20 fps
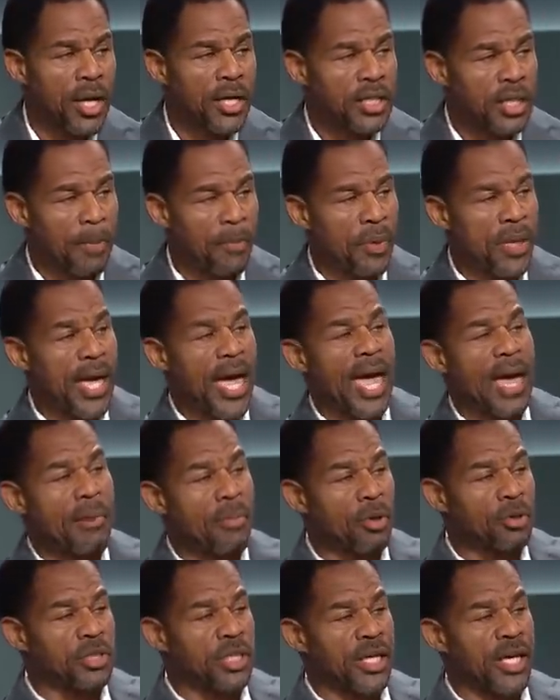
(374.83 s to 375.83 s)
to be
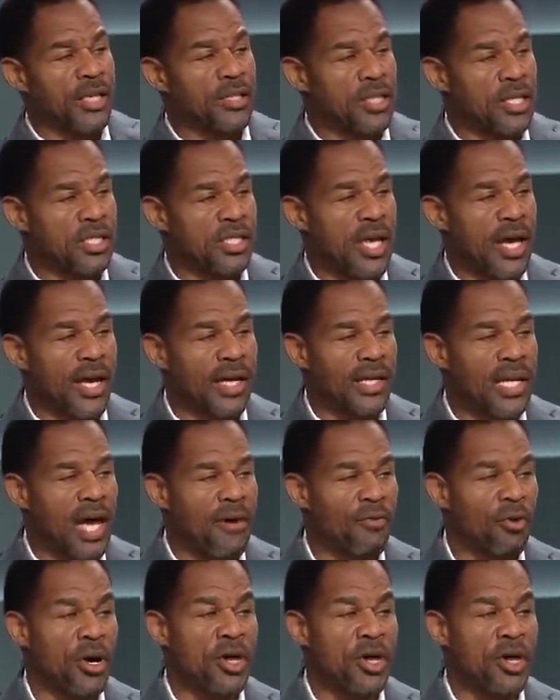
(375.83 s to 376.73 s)
able to get to the second level.